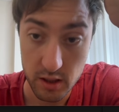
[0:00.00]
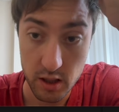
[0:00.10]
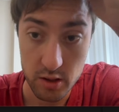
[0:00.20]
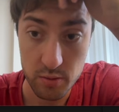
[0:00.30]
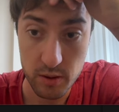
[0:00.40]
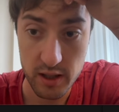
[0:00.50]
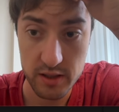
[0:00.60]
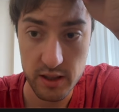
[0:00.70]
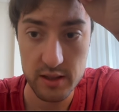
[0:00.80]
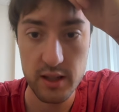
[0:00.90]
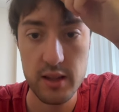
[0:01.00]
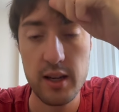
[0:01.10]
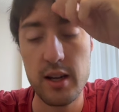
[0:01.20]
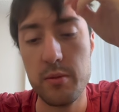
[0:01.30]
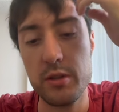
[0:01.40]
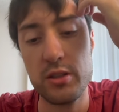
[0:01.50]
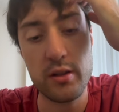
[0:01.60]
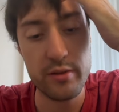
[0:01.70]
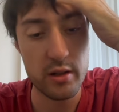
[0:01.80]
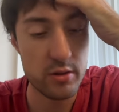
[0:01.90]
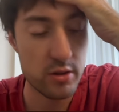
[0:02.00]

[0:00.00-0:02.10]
Otherwise, I say the item is not found.